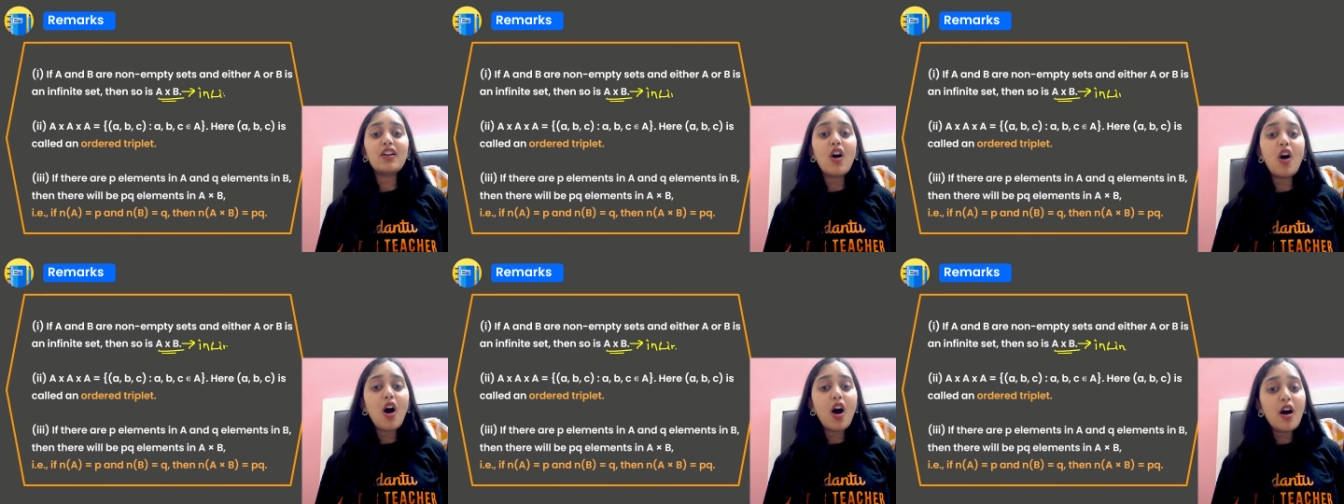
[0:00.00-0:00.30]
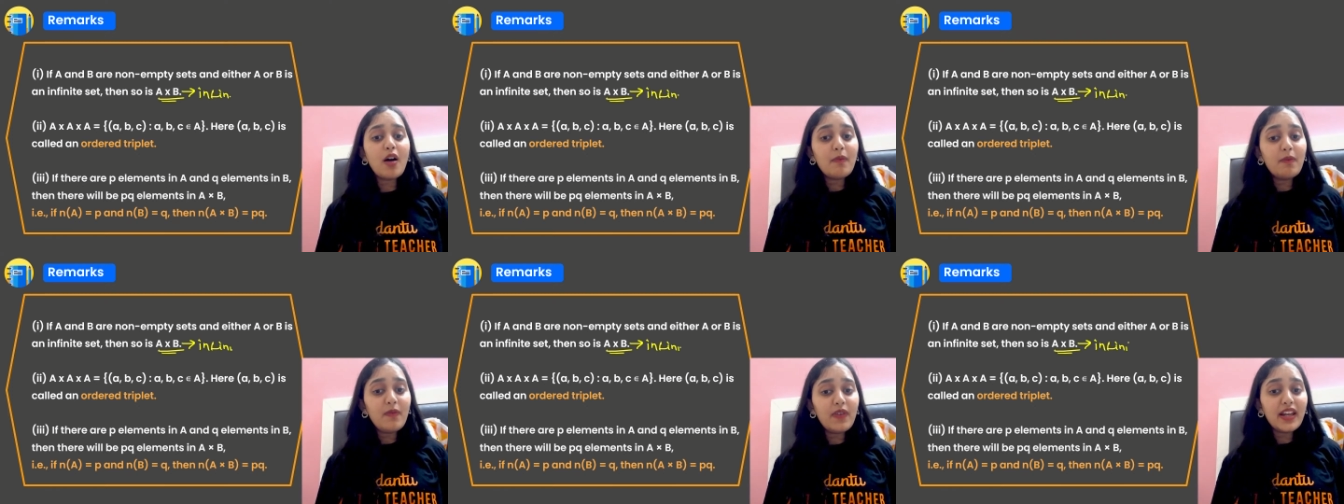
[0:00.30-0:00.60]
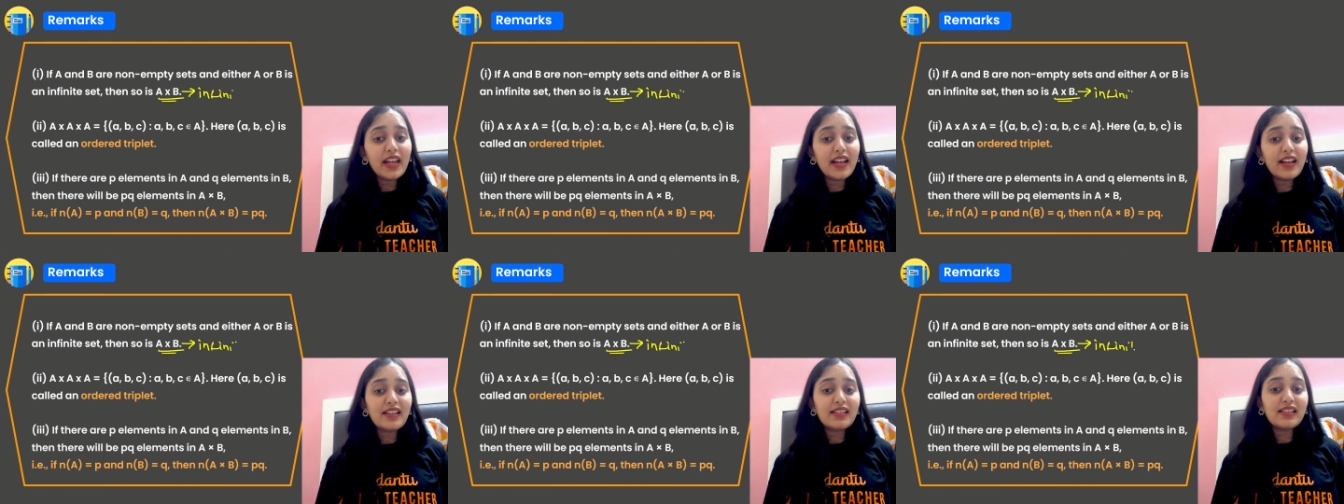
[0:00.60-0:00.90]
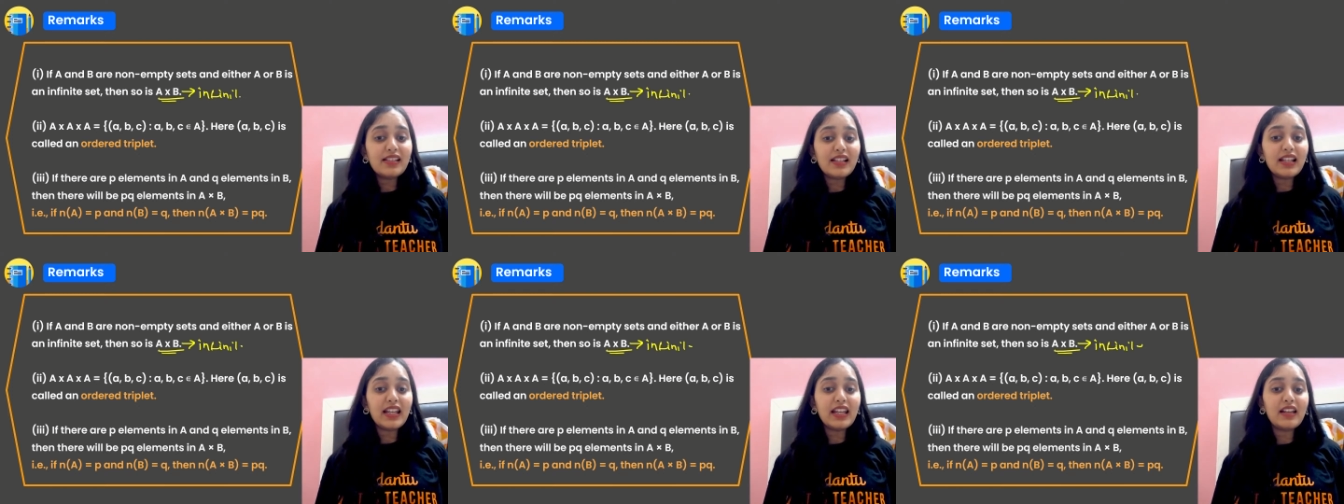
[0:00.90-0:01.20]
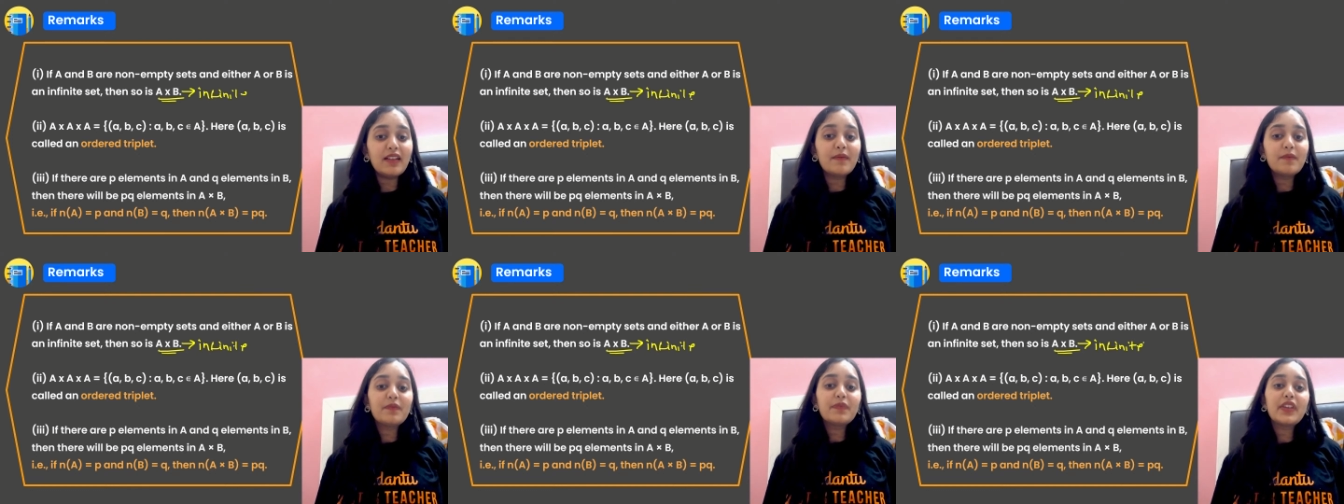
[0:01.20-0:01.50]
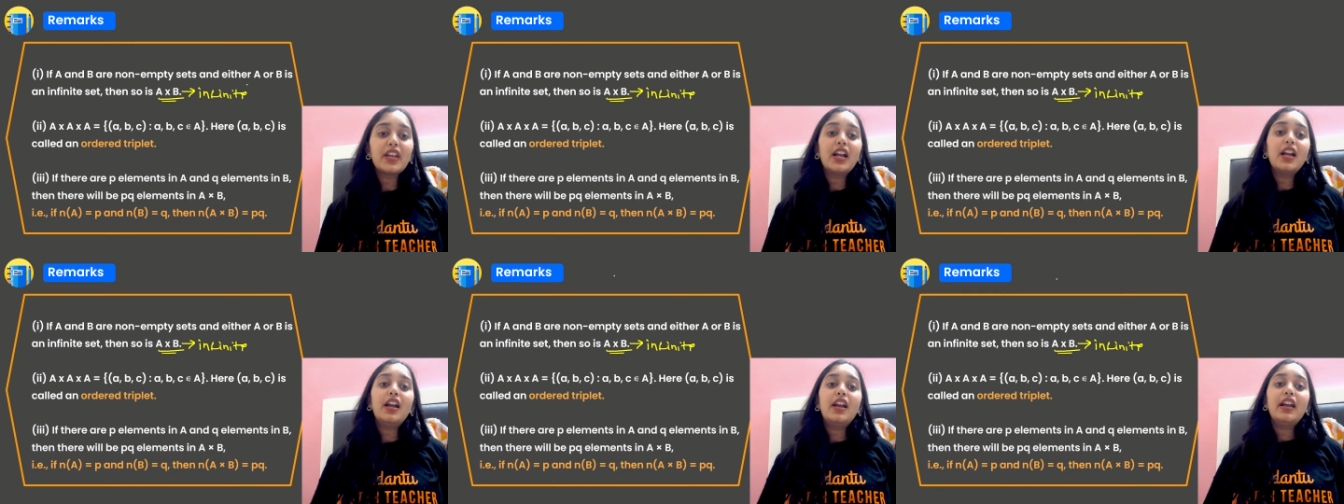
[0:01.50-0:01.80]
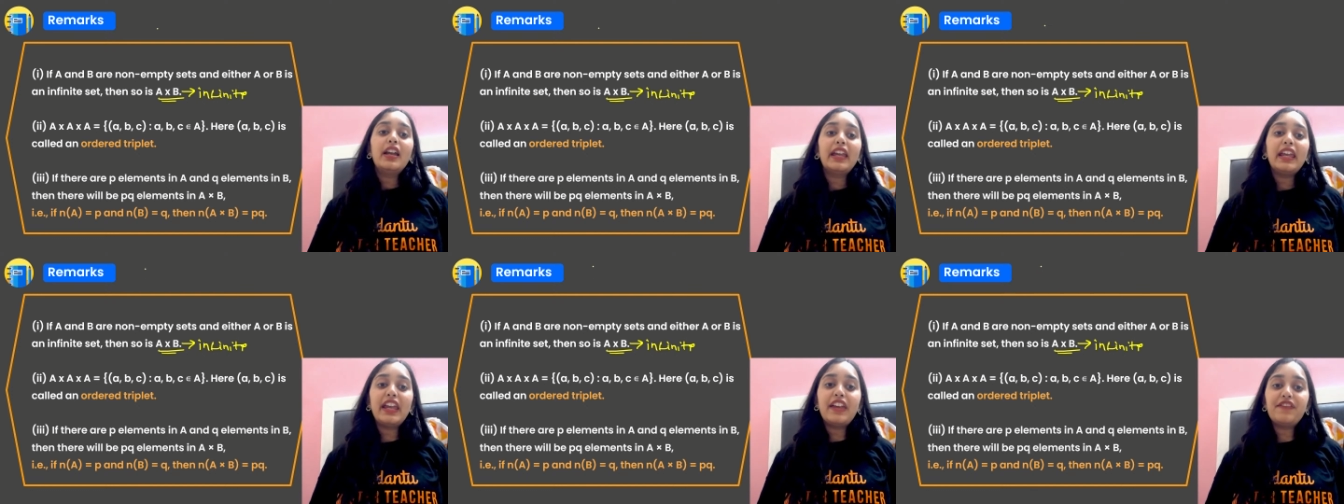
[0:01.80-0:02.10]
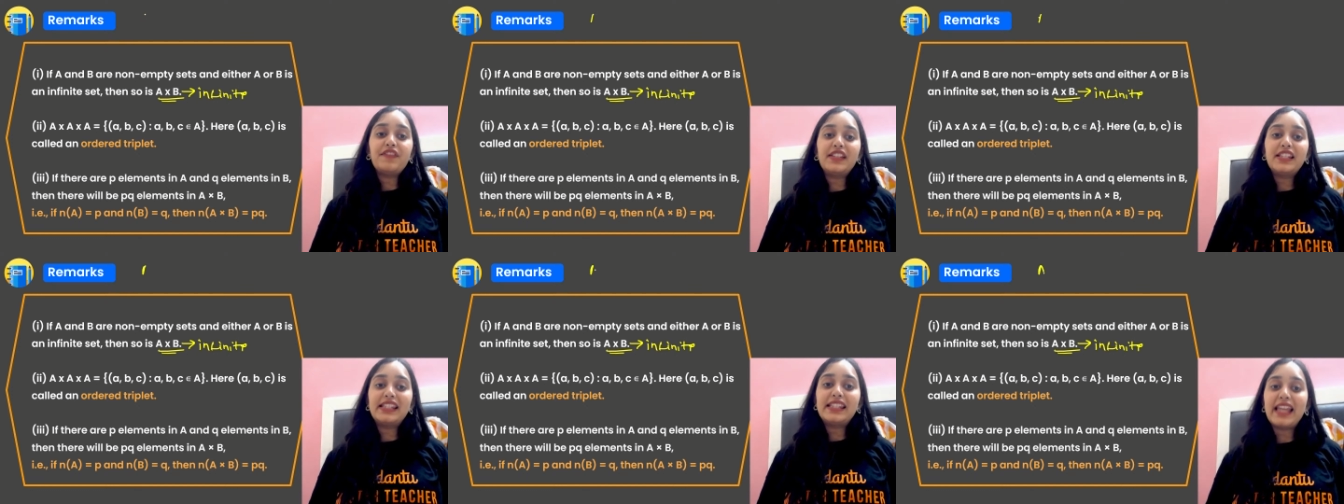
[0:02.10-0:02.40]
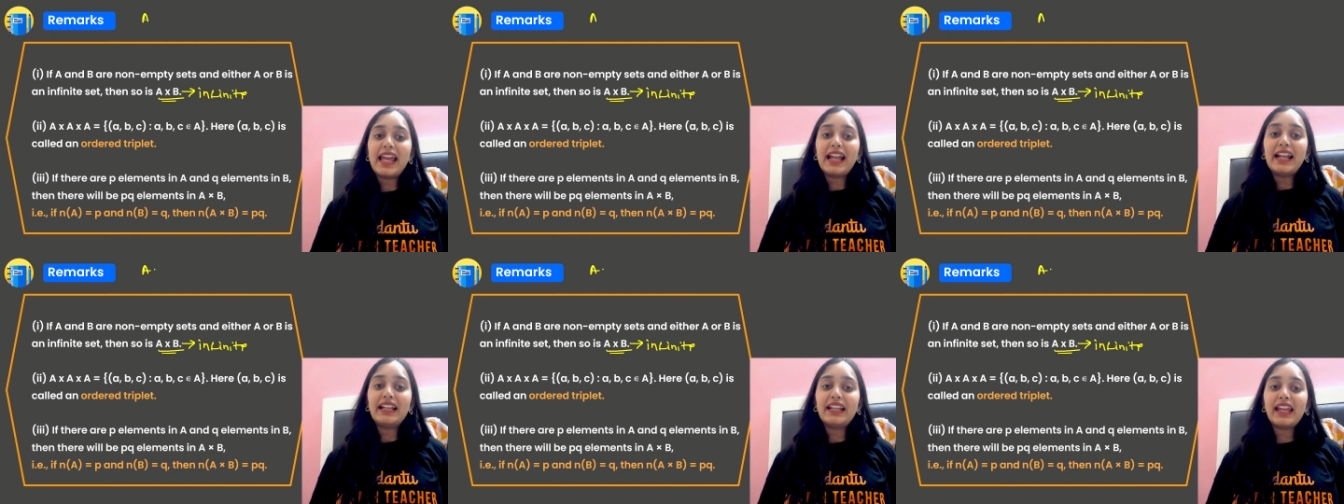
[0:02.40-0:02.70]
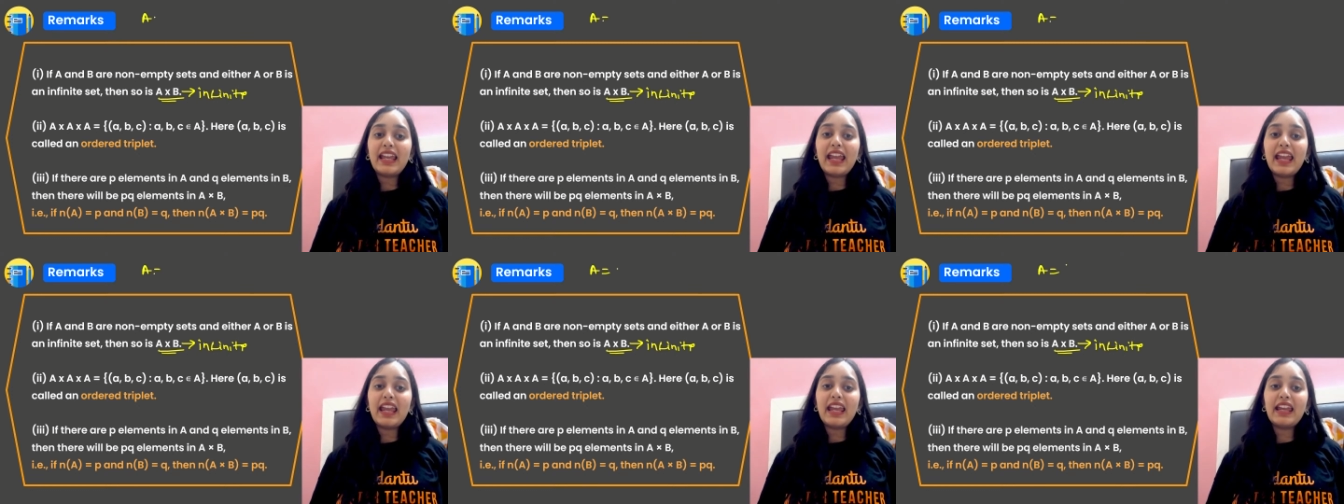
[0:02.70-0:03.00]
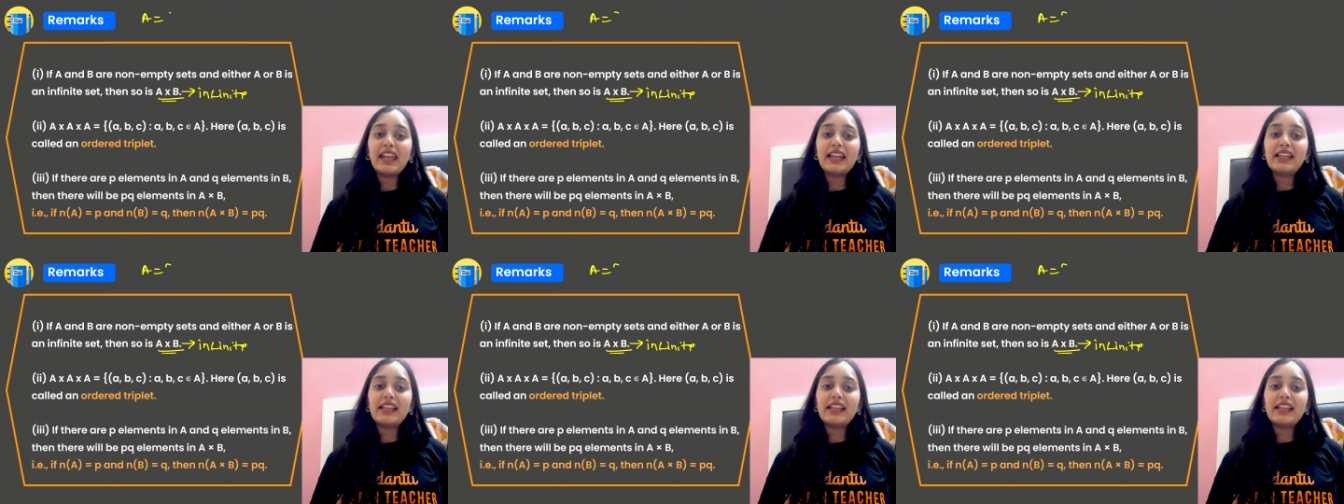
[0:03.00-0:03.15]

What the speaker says: Obviously, if set A